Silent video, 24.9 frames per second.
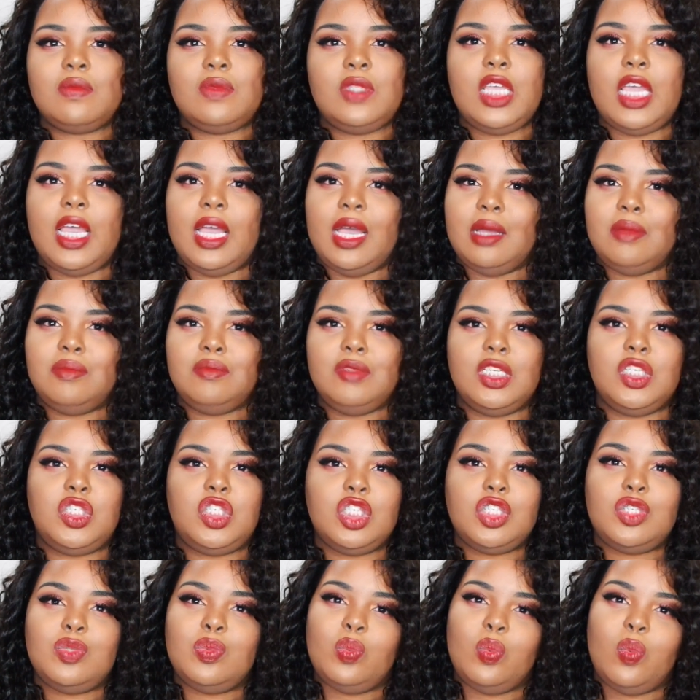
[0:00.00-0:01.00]
yeah, it's
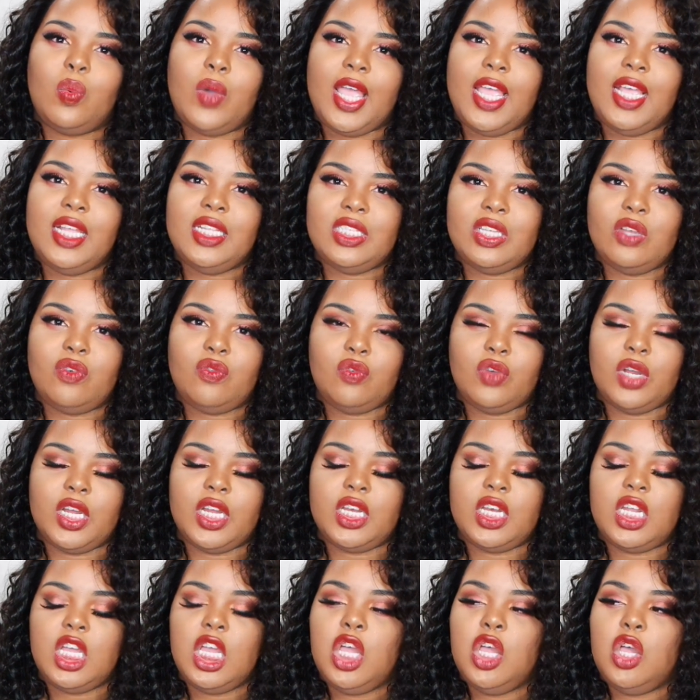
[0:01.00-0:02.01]
just way
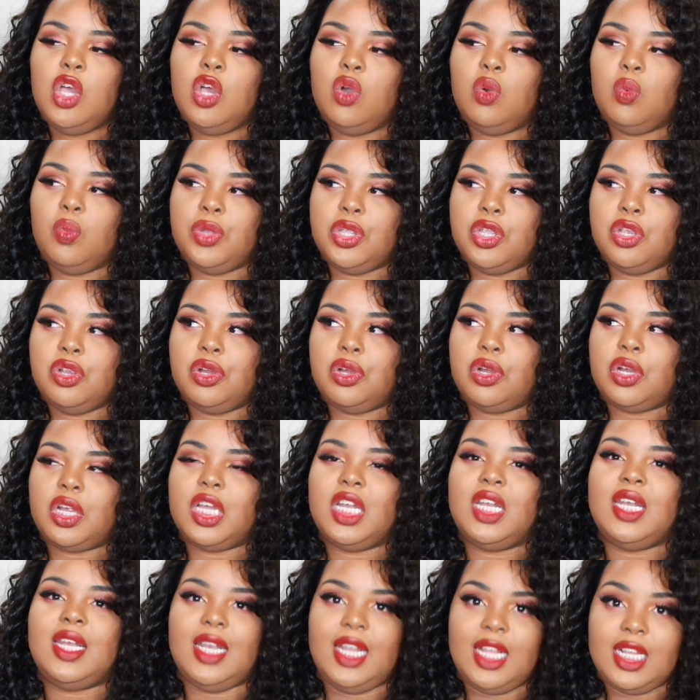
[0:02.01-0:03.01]
different when you're
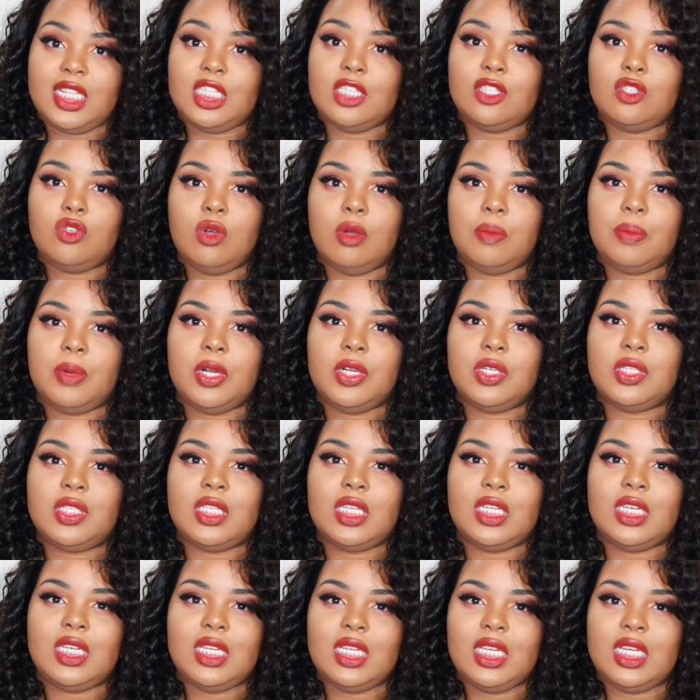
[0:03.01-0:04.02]
connected to a
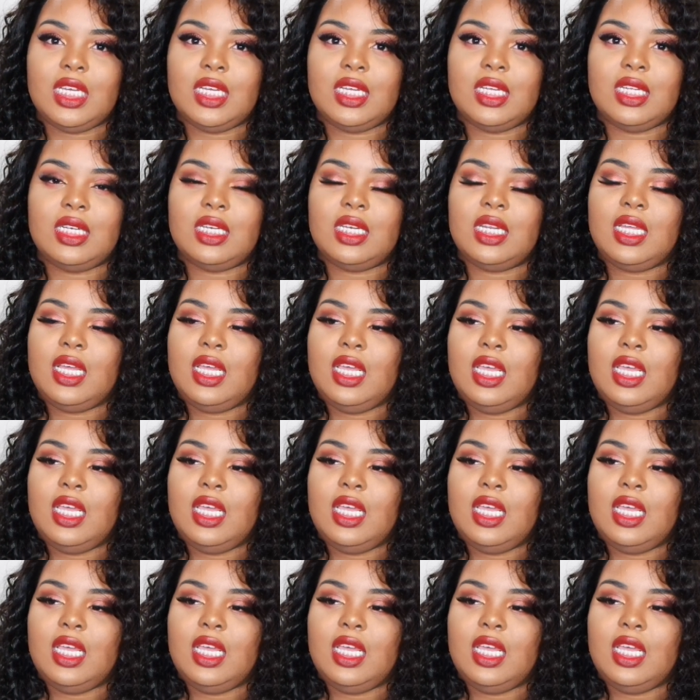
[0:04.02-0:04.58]
person and,